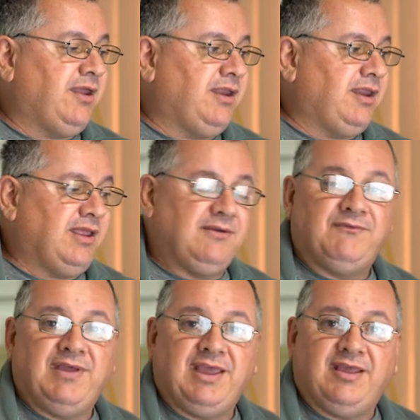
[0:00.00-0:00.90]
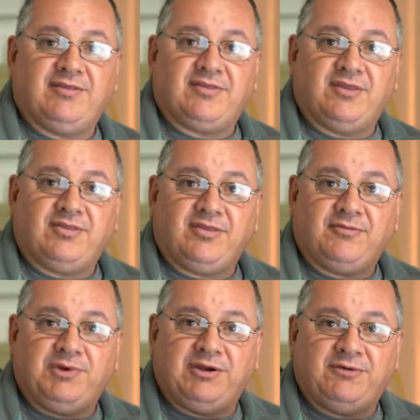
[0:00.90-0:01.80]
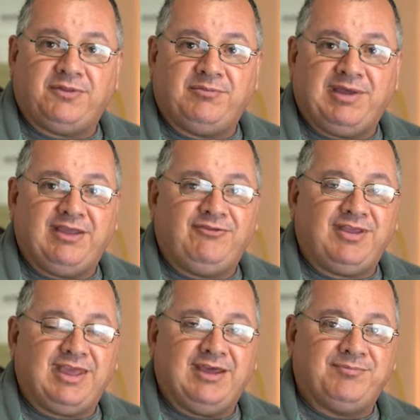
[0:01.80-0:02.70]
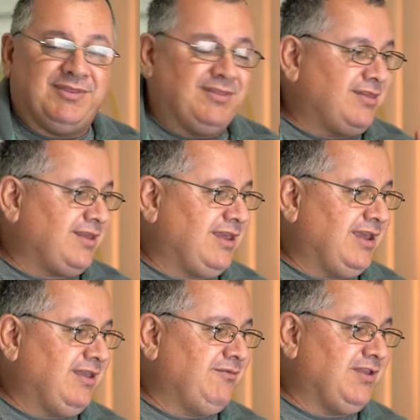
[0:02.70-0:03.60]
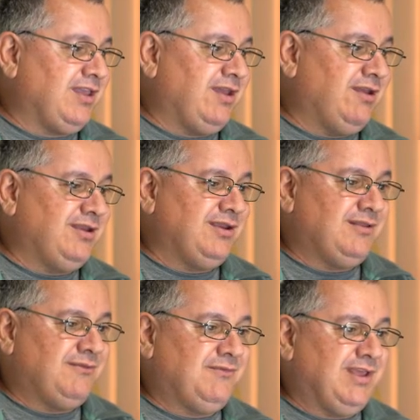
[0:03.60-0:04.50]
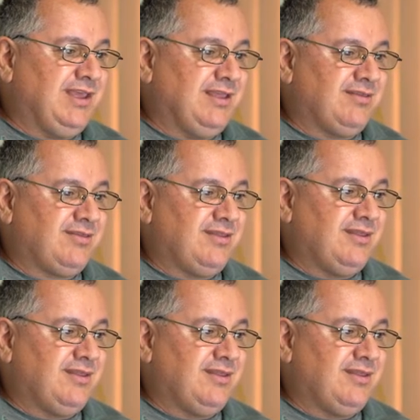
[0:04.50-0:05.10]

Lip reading: the advanced, this is where all the magic happens, okay? If you go into the advanced.